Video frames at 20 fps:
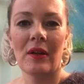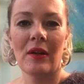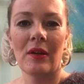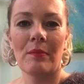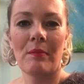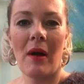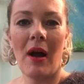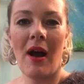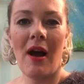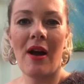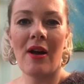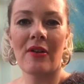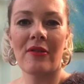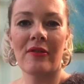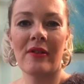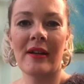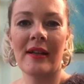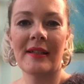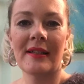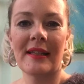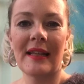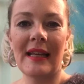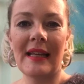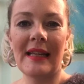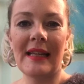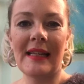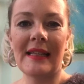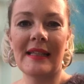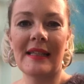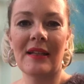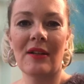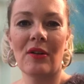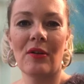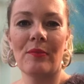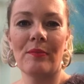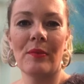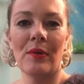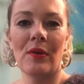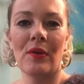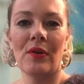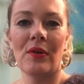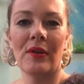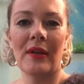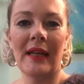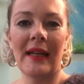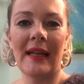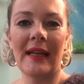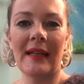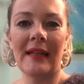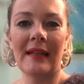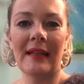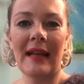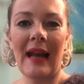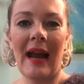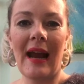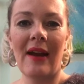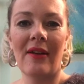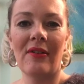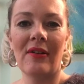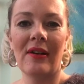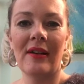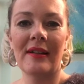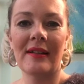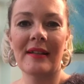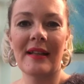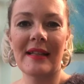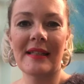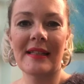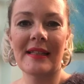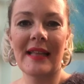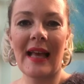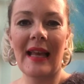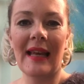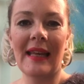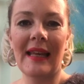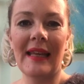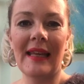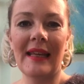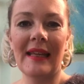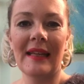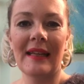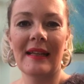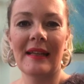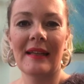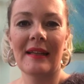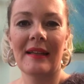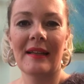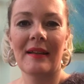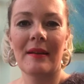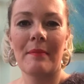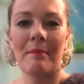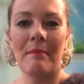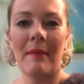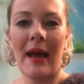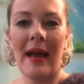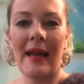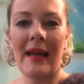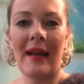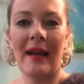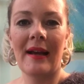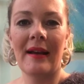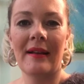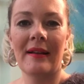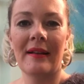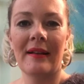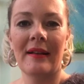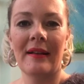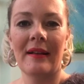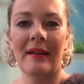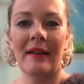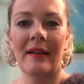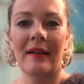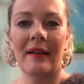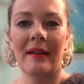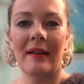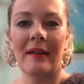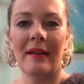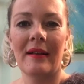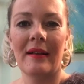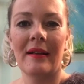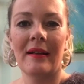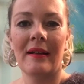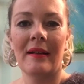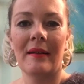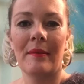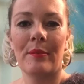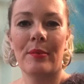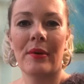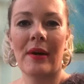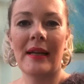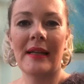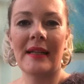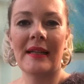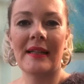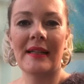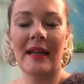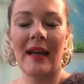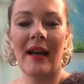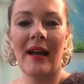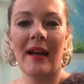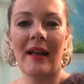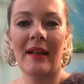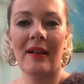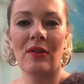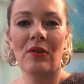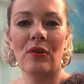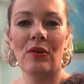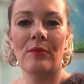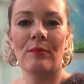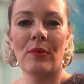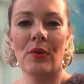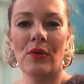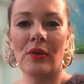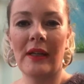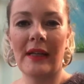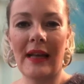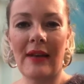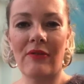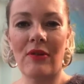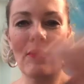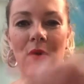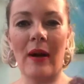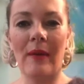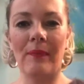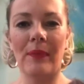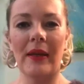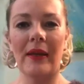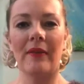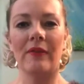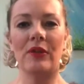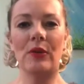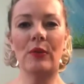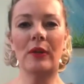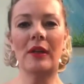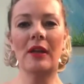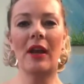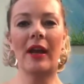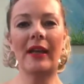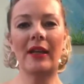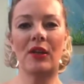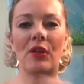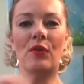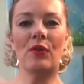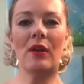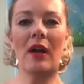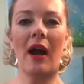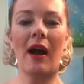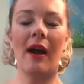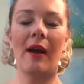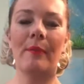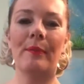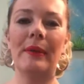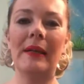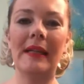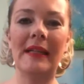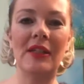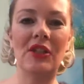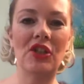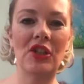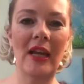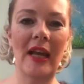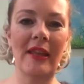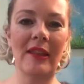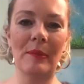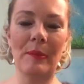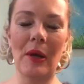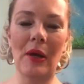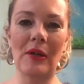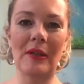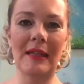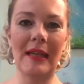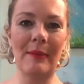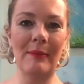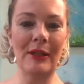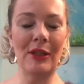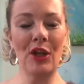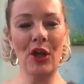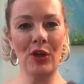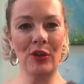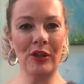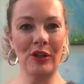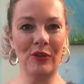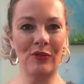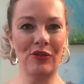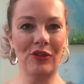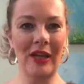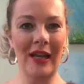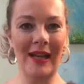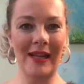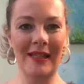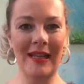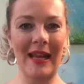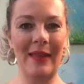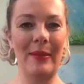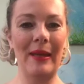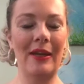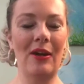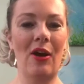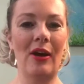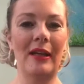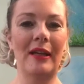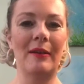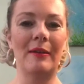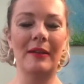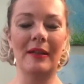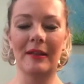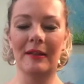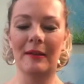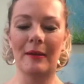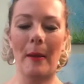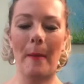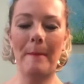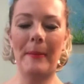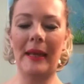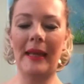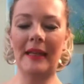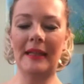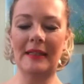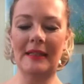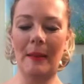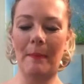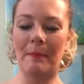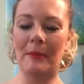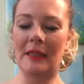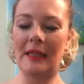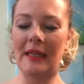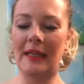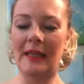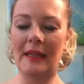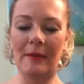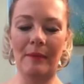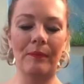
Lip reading: Margaret, Lisa. Good morning. Karen, Sally, Maya, Brenda. Good morning, everyone. If you would like your card, please share the post. Let me know that you've shared, and then I can pick somebody.